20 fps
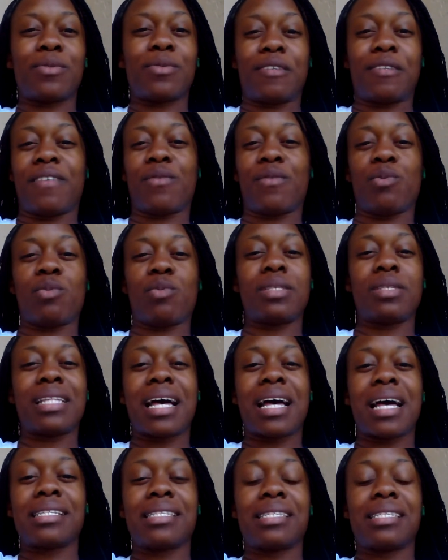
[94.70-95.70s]
It was
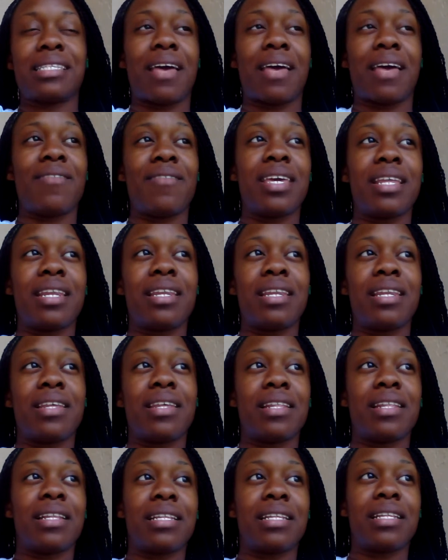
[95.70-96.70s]
not 7
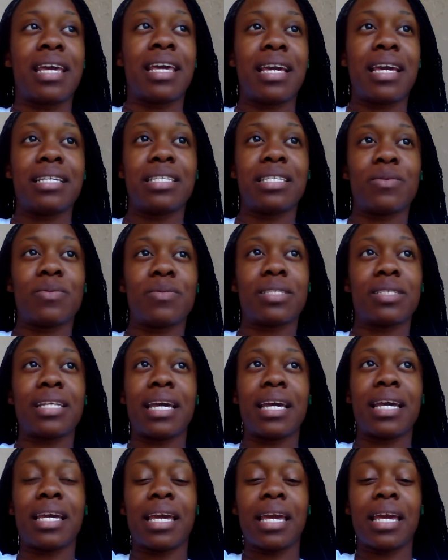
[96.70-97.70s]
days, it was
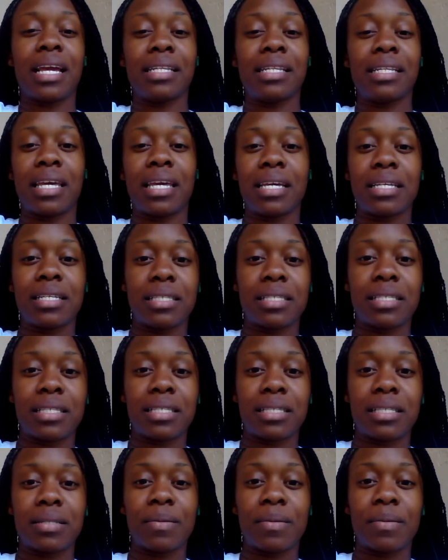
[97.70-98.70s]
like 8 days,
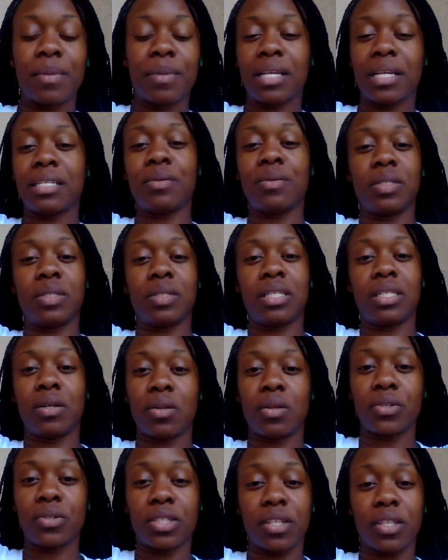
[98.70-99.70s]
but it was still
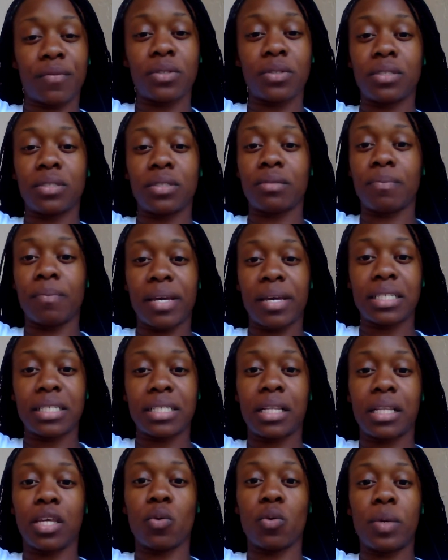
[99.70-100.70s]
close enough. It was
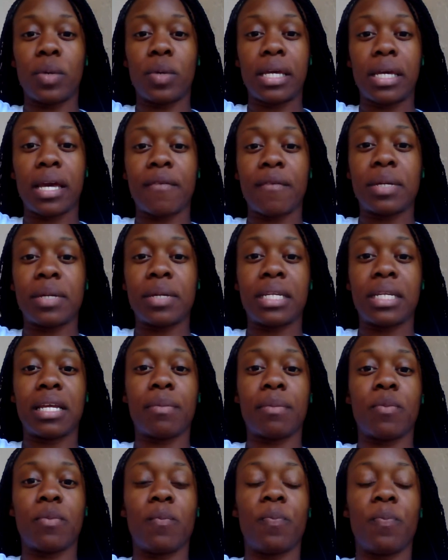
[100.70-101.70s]
basically a week. I've been in debt
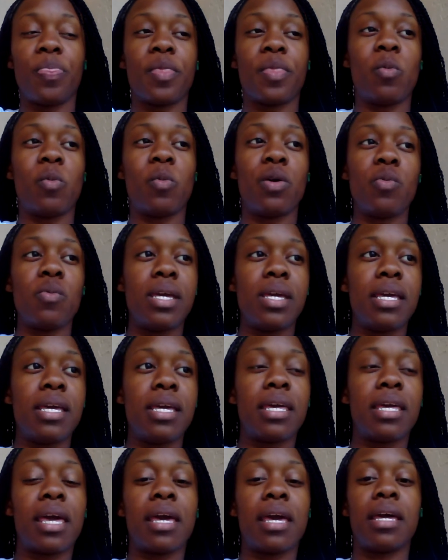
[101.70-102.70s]
1
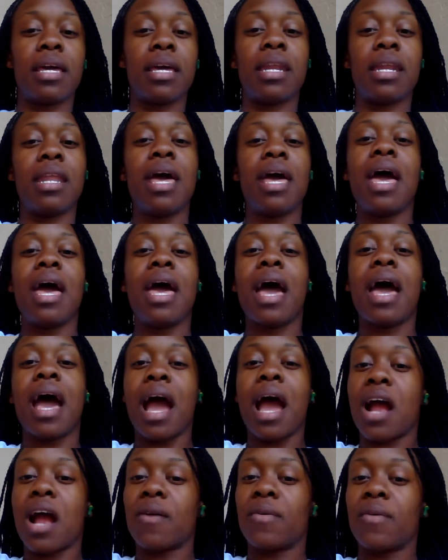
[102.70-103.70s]
week and
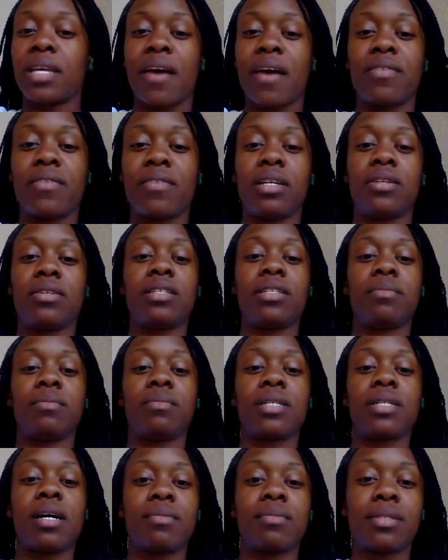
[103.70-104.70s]
I already have a leadership
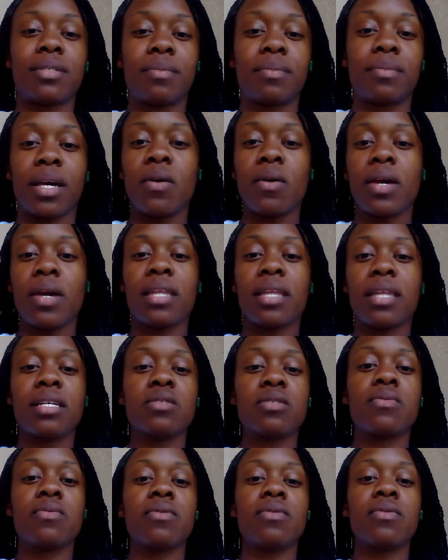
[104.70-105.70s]
job. So I'm like, okay, that's
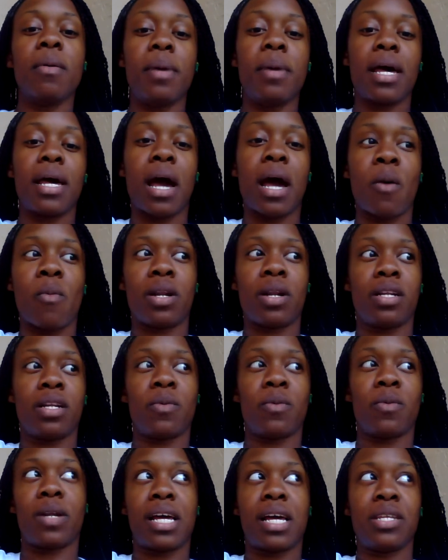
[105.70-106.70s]
cool, but I want to know
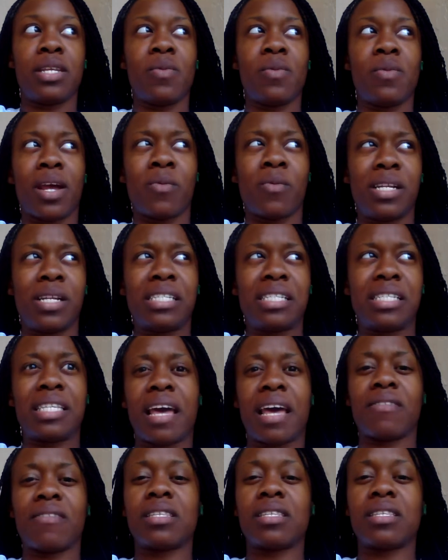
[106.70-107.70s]
what I do. I don't want to just
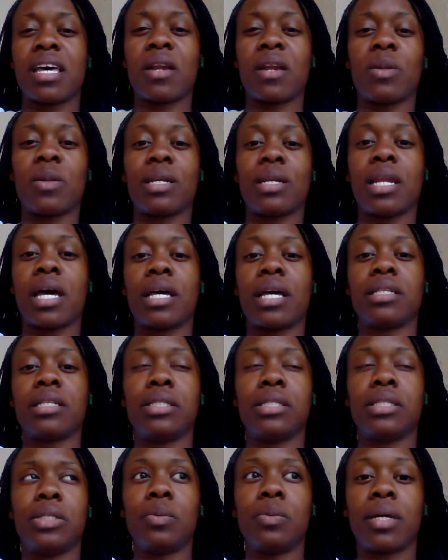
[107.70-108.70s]
have the title and not
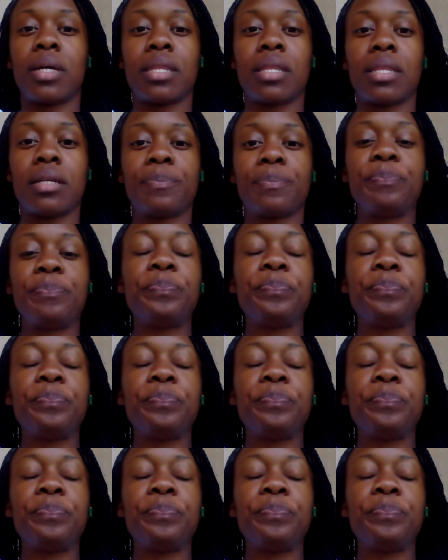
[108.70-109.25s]
do nothing.